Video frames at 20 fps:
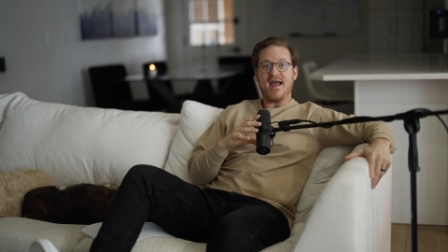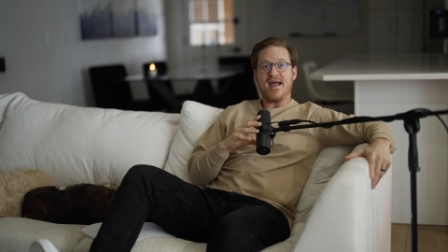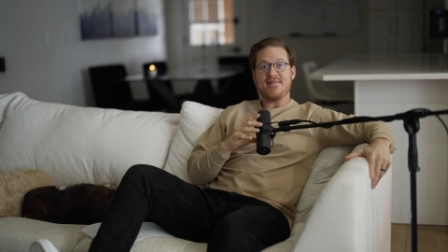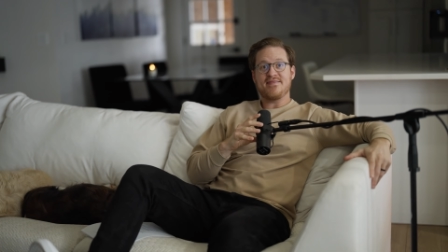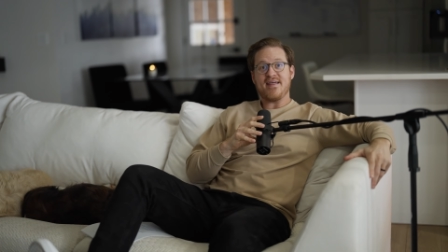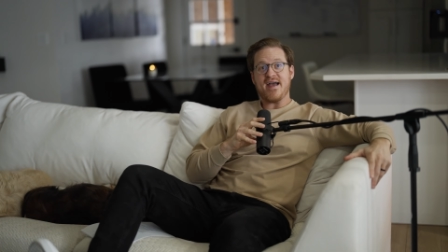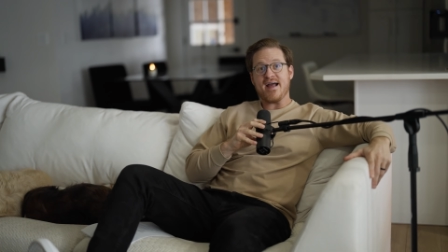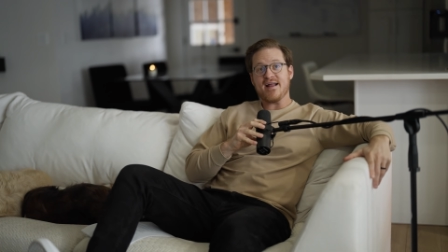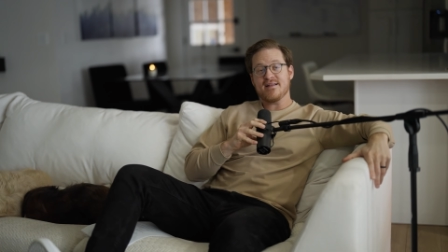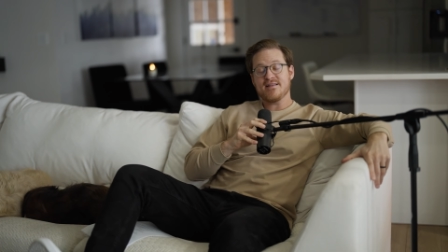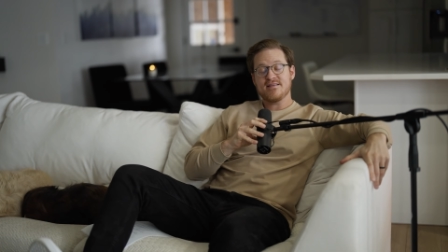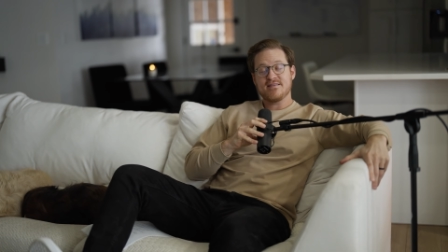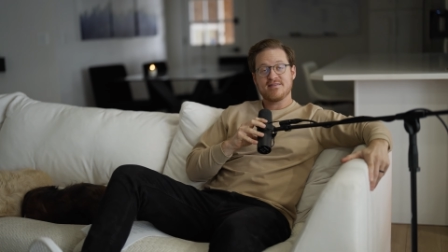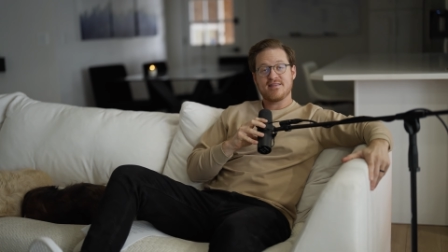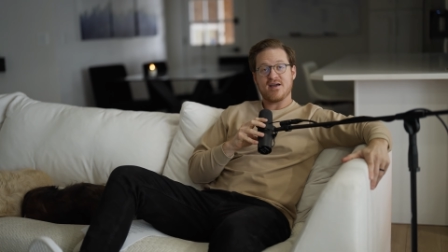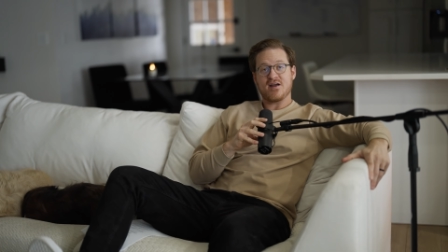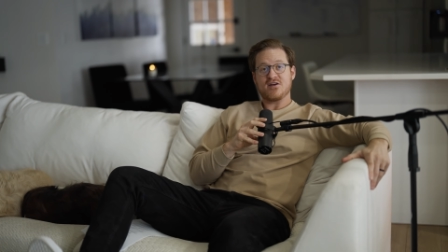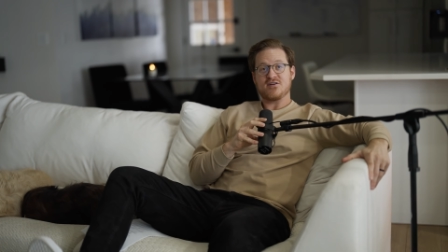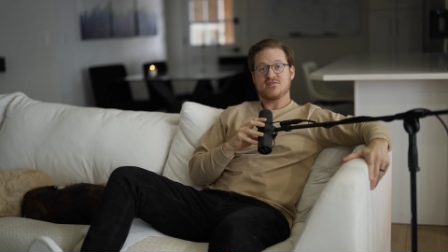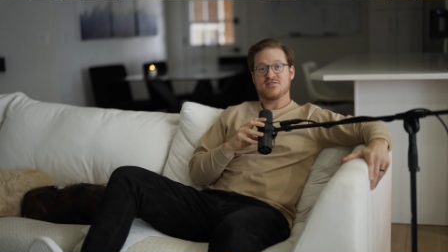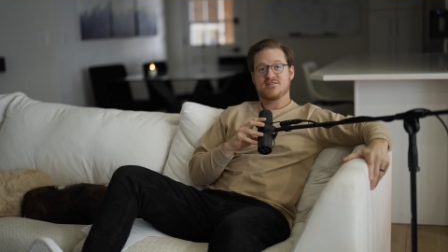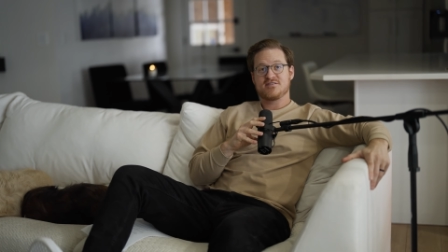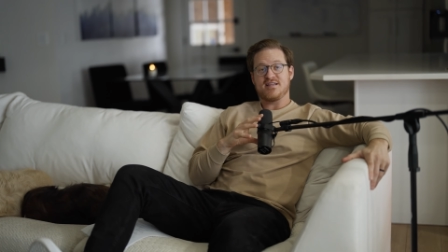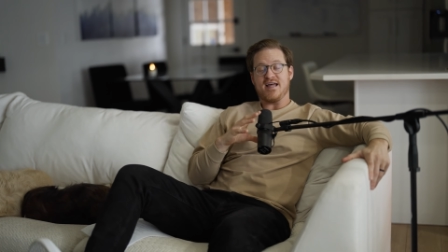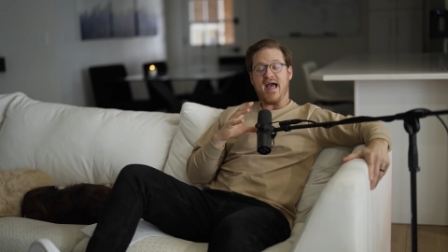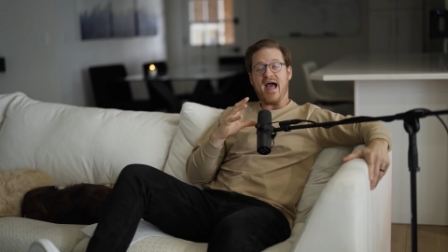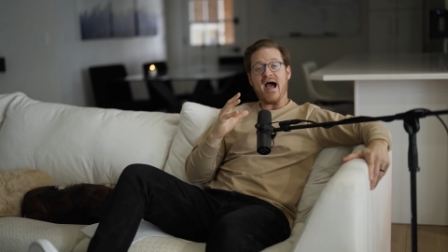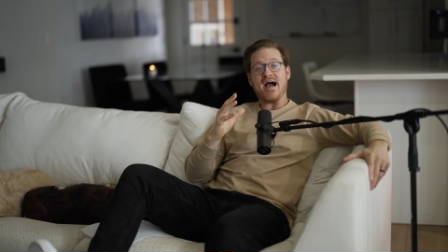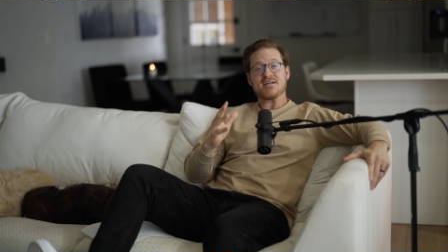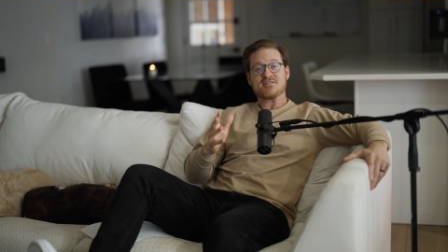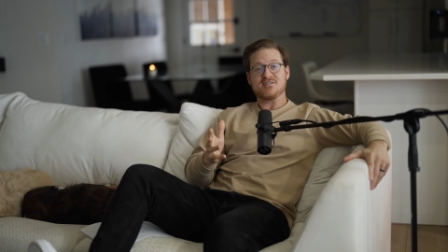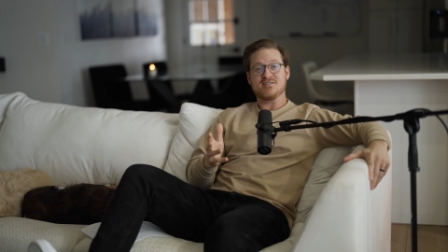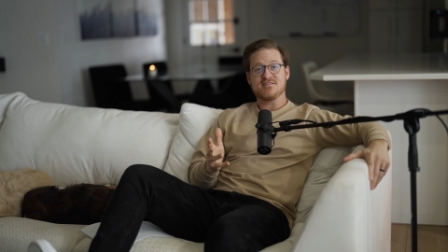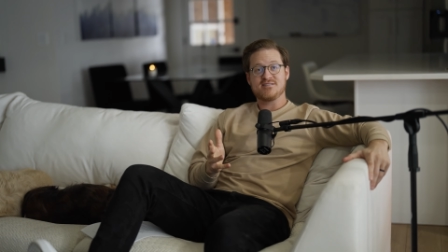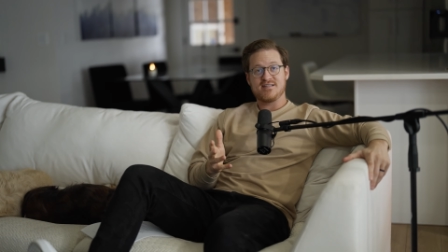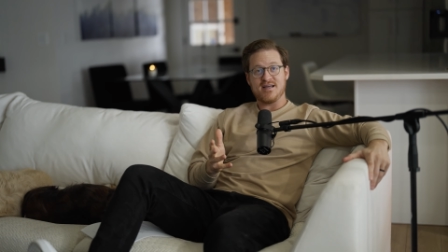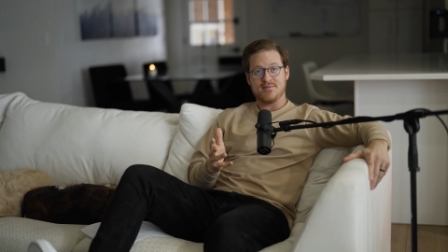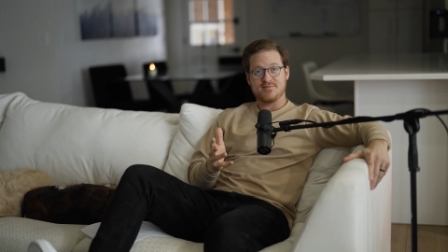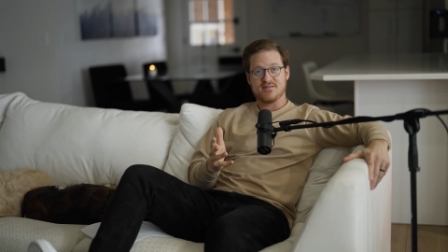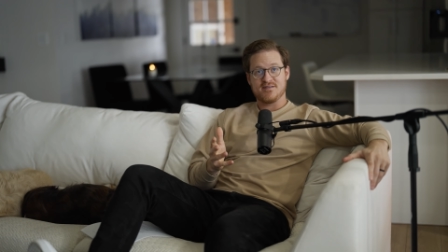And then there's the action
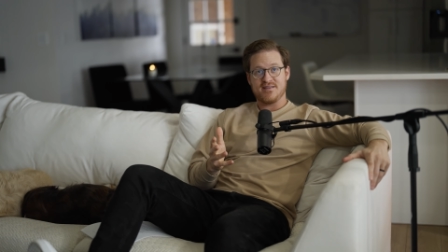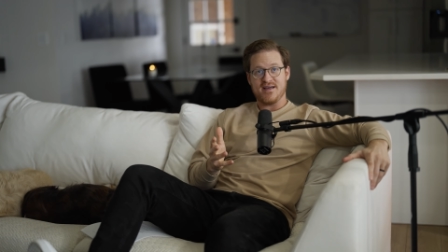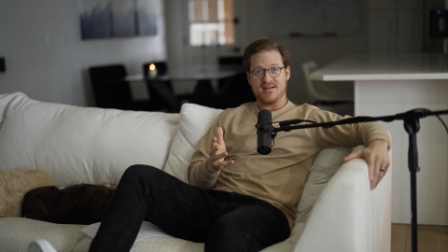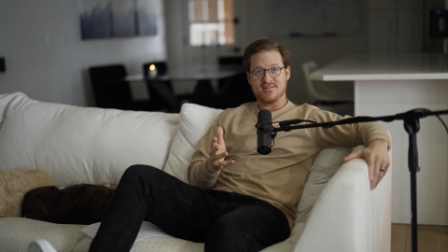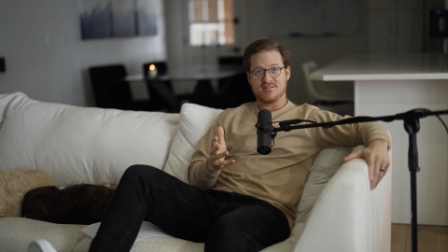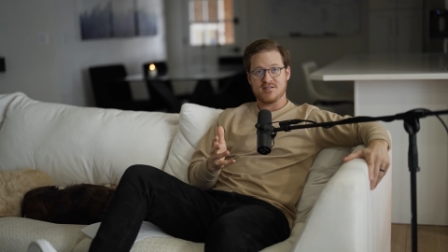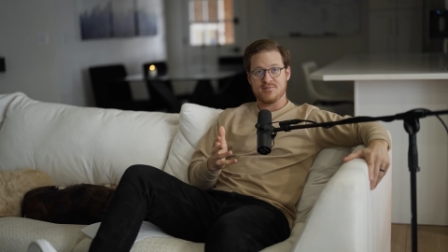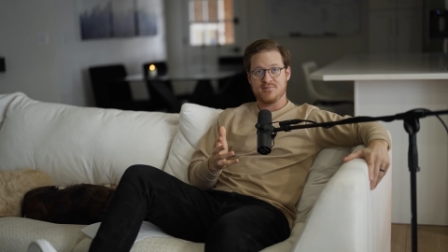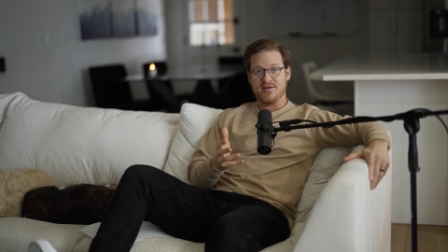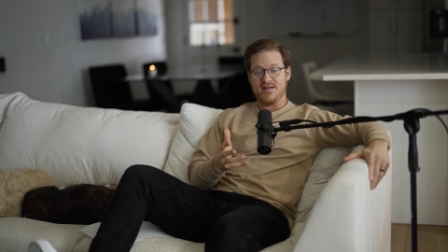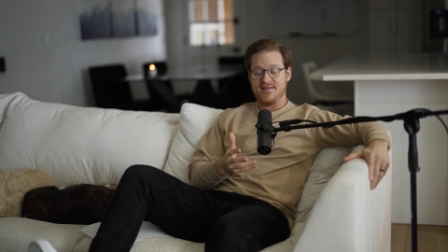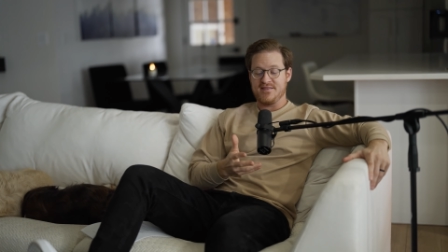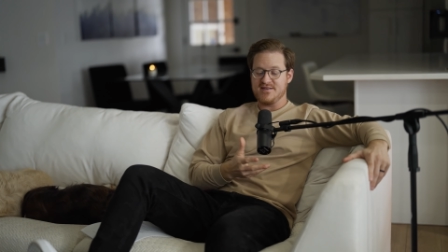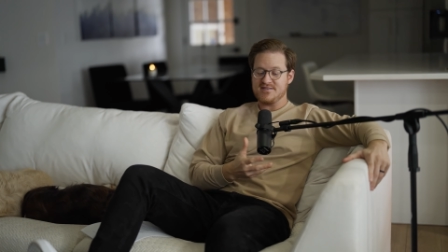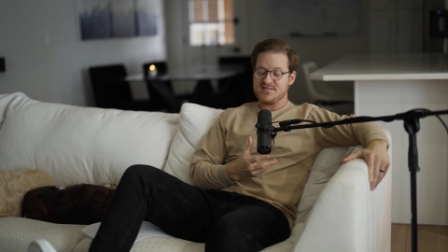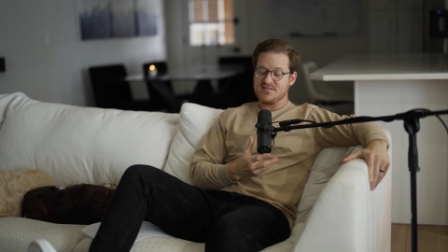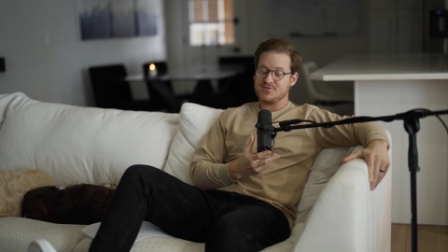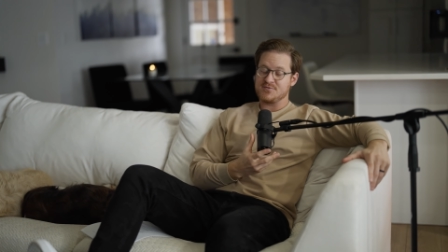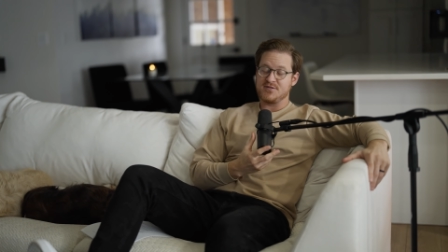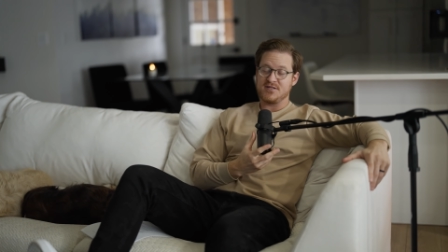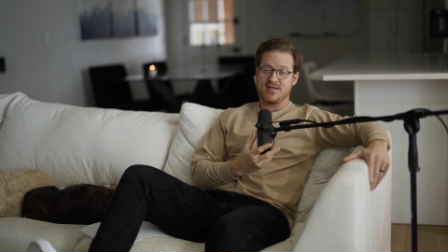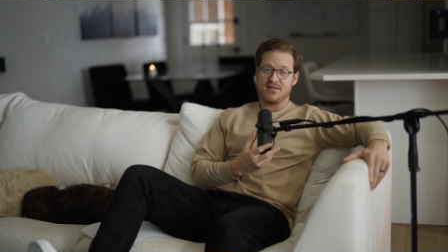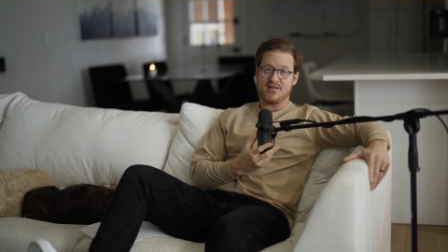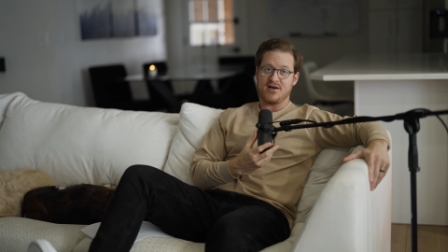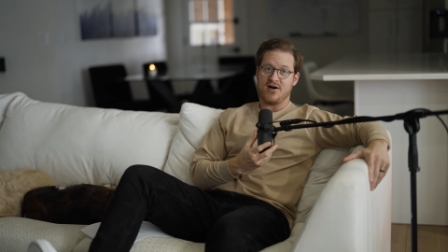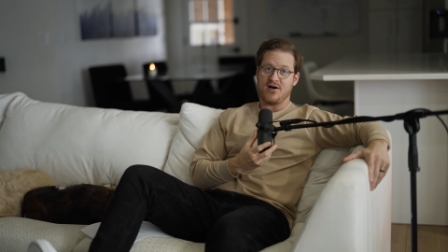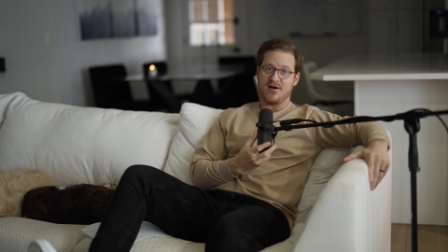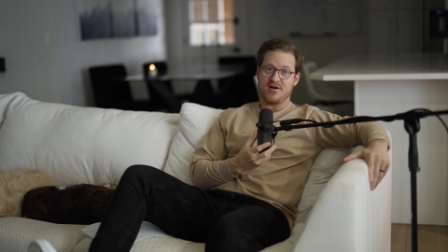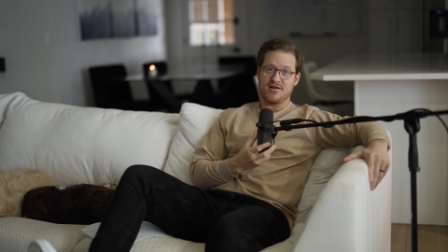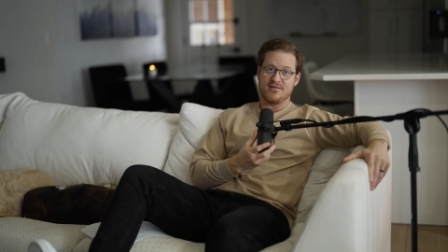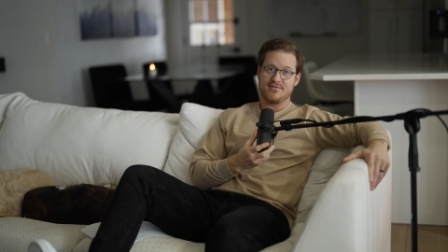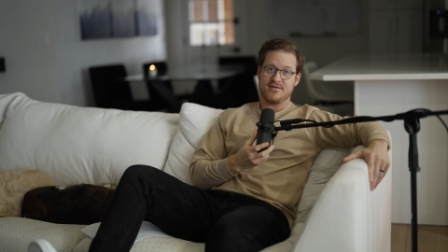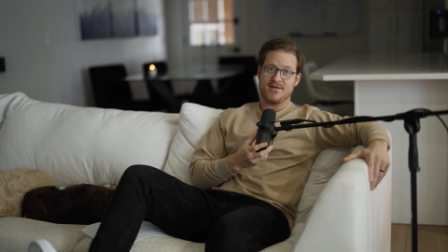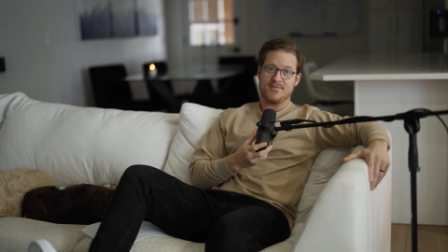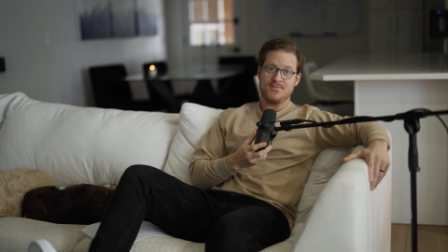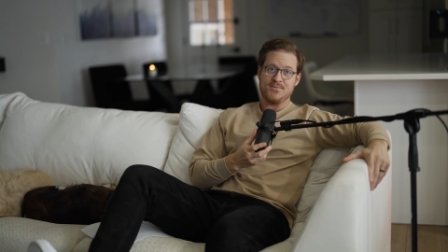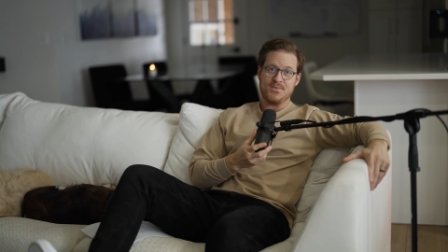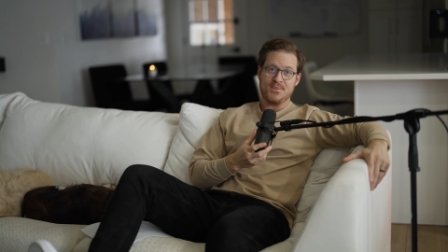steps of the SOP. And this is really the heart of it.